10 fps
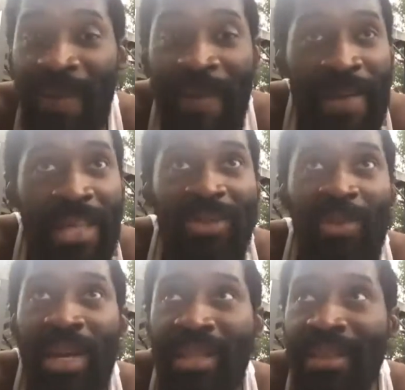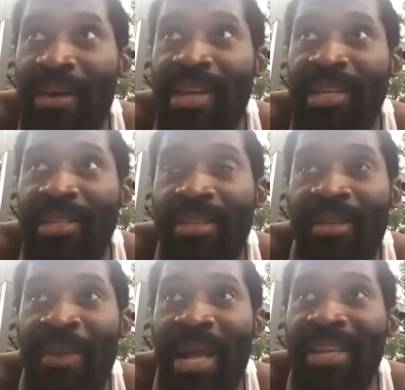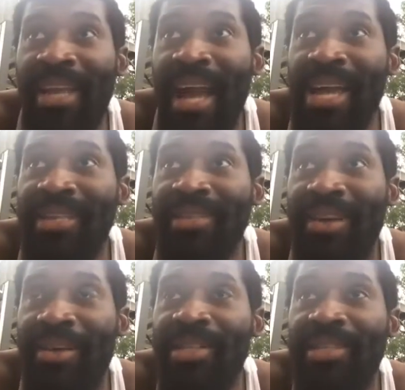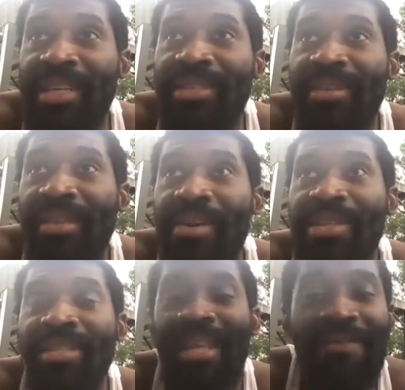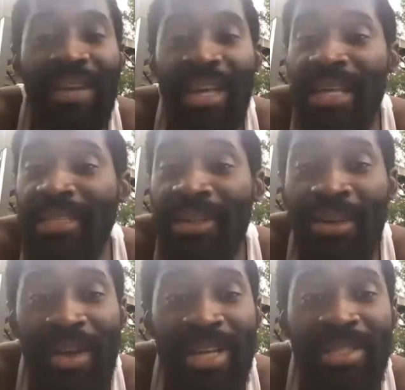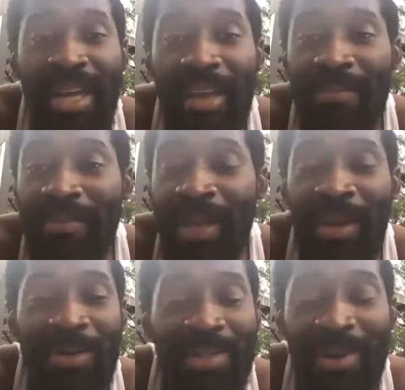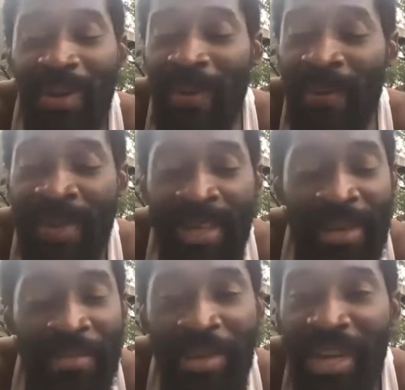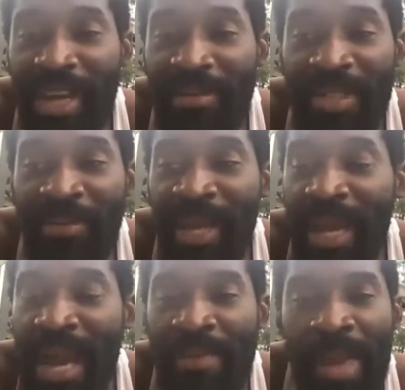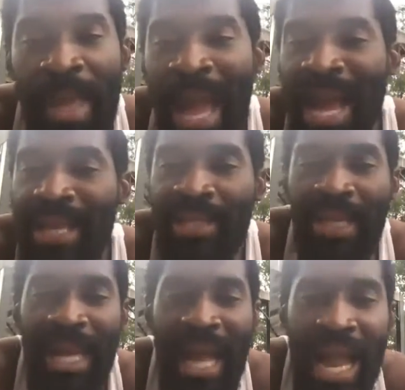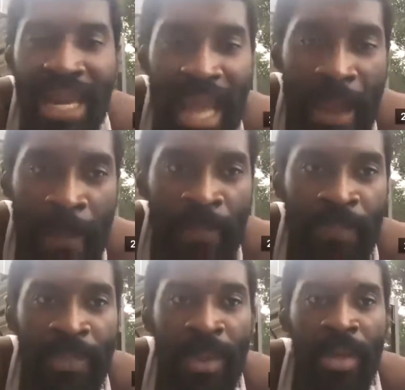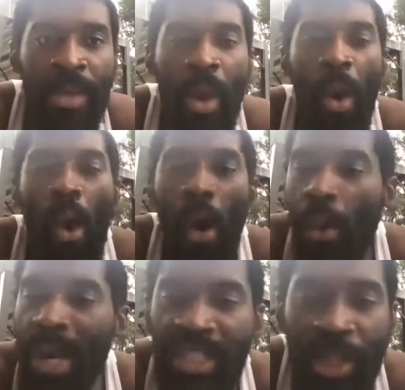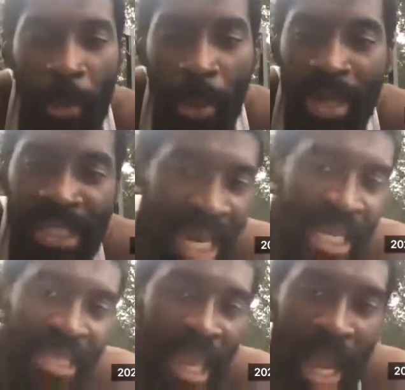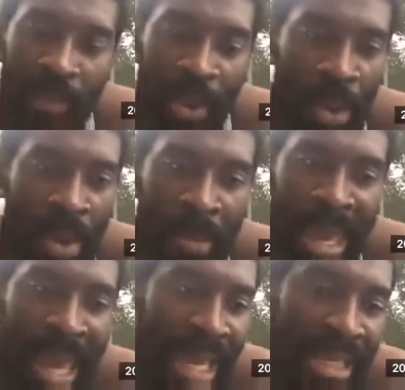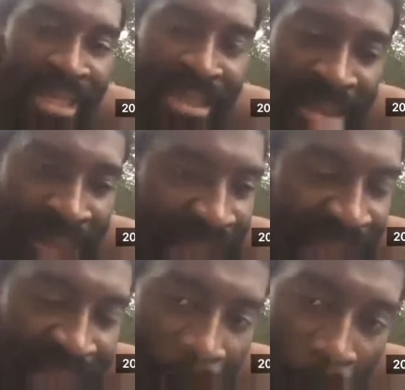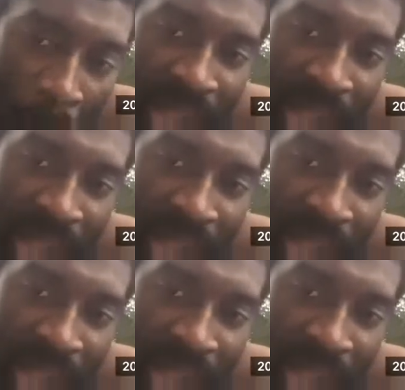He's what, 30? I think Ike is 36 to 37, and he's in great shape. So big ups to Big Ike, man. Ike is a guy that always supports anything I'm doing, man. He supports